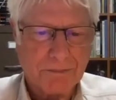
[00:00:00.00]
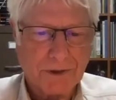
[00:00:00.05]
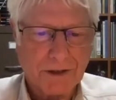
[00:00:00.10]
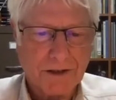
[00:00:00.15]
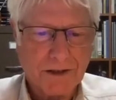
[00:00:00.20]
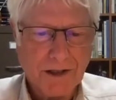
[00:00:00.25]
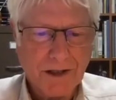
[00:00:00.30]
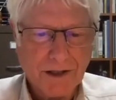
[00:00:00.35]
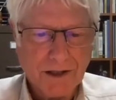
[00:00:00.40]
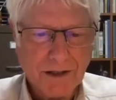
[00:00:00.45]
But
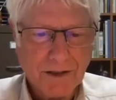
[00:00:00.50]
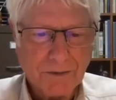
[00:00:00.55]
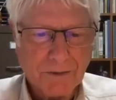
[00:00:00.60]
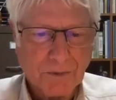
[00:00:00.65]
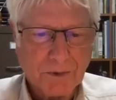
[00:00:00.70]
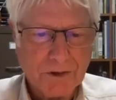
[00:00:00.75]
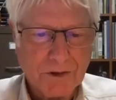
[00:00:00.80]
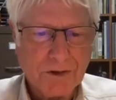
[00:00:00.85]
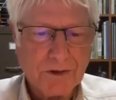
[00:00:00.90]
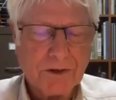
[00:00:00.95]

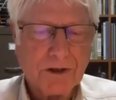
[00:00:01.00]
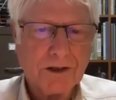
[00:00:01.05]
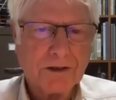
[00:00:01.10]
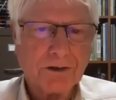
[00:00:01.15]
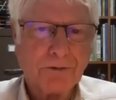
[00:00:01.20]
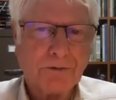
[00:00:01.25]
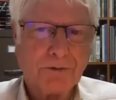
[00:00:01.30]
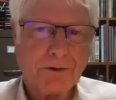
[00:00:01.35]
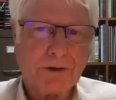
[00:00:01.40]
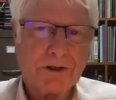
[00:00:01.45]
when you get
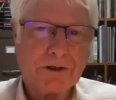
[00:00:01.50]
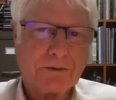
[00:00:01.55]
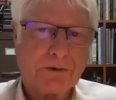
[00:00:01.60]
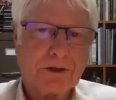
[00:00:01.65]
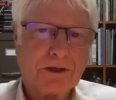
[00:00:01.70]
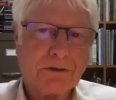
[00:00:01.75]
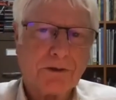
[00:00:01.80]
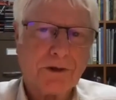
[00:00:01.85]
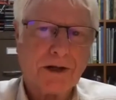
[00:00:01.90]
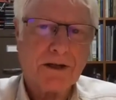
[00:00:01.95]
the fish,
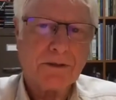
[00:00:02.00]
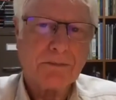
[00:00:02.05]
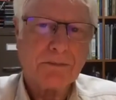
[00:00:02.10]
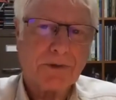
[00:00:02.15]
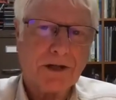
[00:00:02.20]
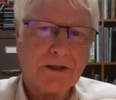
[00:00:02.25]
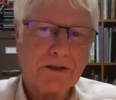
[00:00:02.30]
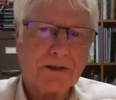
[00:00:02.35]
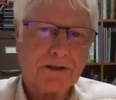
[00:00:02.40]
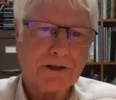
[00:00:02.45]
restrain it
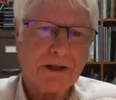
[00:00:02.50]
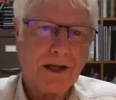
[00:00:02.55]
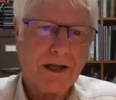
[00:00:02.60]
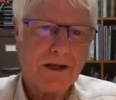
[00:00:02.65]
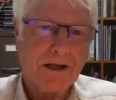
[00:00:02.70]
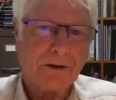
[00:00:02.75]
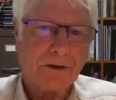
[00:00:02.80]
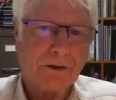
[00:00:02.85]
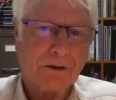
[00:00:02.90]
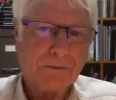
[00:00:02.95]
by the
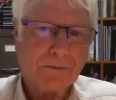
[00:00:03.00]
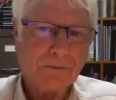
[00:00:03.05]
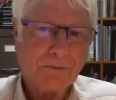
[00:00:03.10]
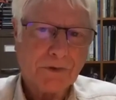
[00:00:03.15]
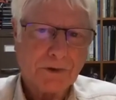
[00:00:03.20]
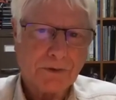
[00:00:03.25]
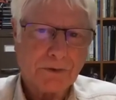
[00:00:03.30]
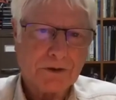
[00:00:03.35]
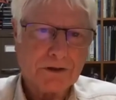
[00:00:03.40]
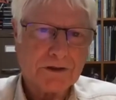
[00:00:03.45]
tail,
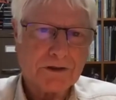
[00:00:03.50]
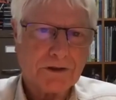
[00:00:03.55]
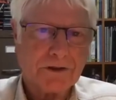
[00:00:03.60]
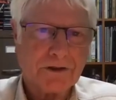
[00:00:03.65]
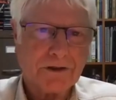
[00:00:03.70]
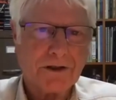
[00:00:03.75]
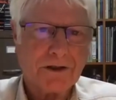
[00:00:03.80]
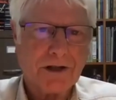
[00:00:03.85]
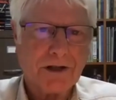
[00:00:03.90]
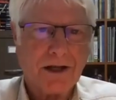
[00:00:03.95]
the wrist of
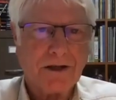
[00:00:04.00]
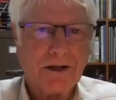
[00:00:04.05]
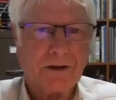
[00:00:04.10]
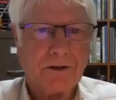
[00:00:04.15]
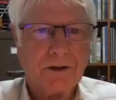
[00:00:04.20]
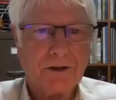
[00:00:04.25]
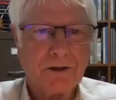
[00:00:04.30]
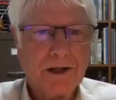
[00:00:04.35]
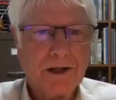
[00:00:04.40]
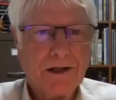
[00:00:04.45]
the
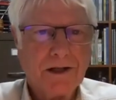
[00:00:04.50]
tail,